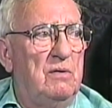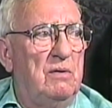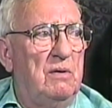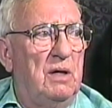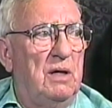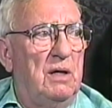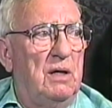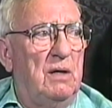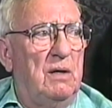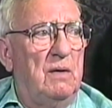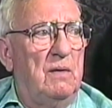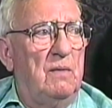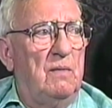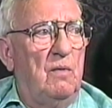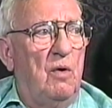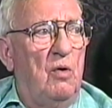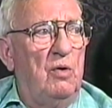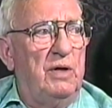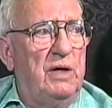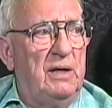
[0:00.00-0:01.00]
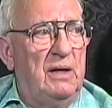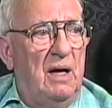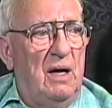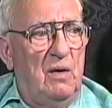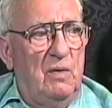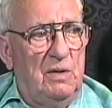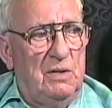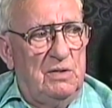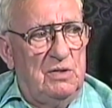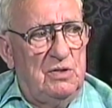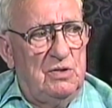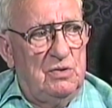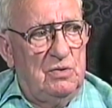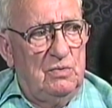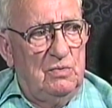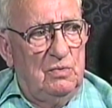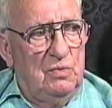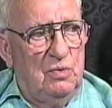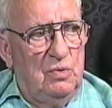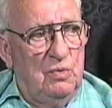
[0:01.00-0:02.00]
uh, Okinawans
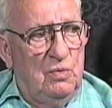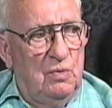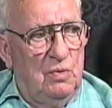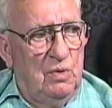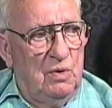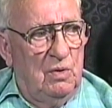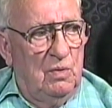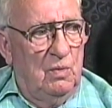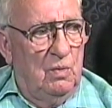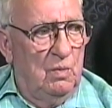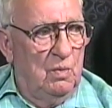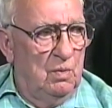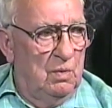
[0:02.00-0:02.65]
who were